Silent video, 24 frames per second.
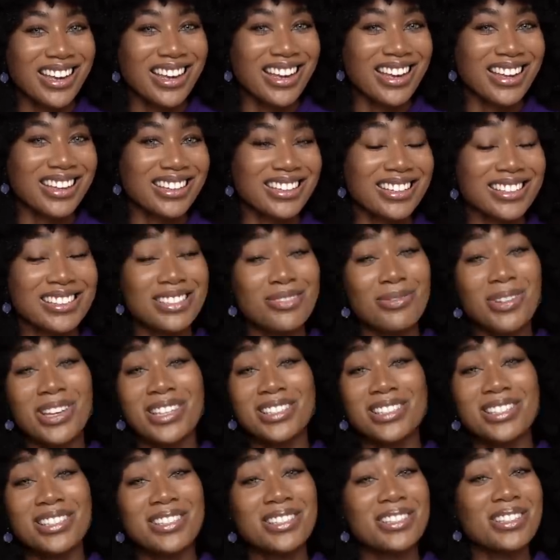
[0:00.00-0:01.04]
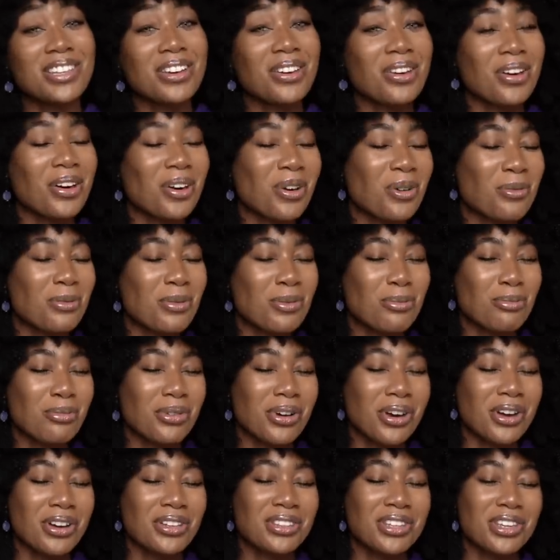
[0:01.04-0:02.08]
And this is my sincere hope and
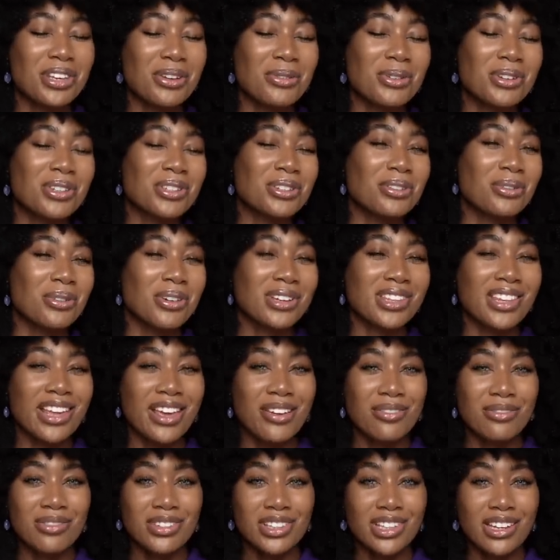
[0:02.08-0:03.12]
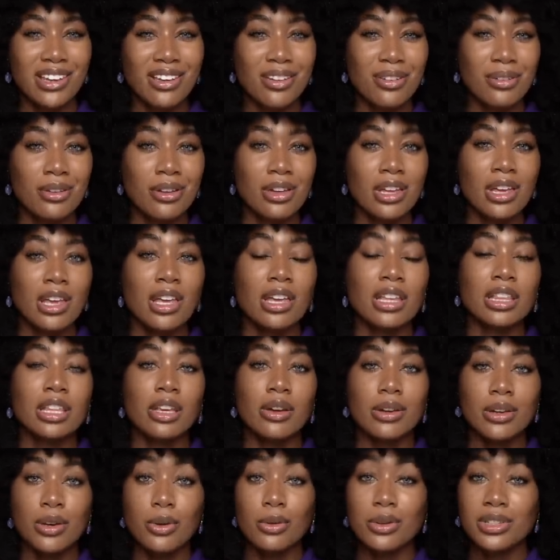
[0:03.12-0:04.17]
prayer that you enjoy that video.
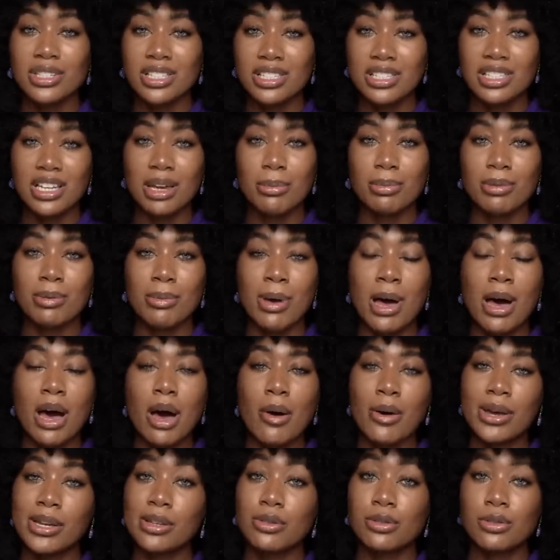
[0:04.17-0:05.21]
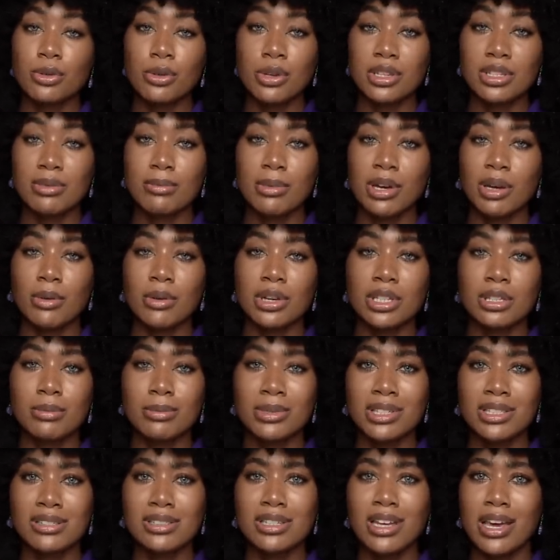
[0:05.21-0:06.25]
Now I go into depth about how I use grease in my
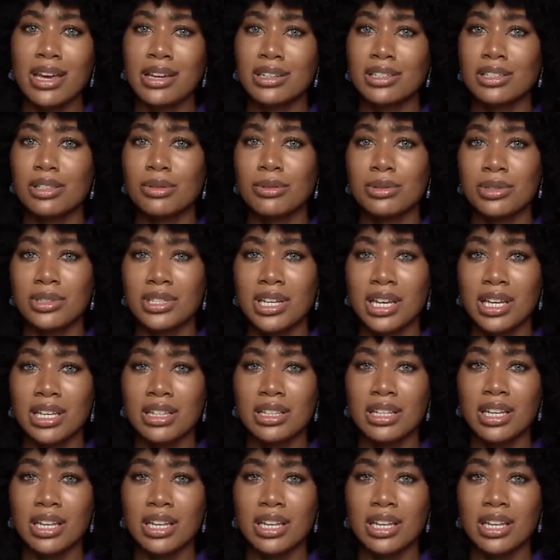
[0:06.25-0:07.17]
regimen to actually retain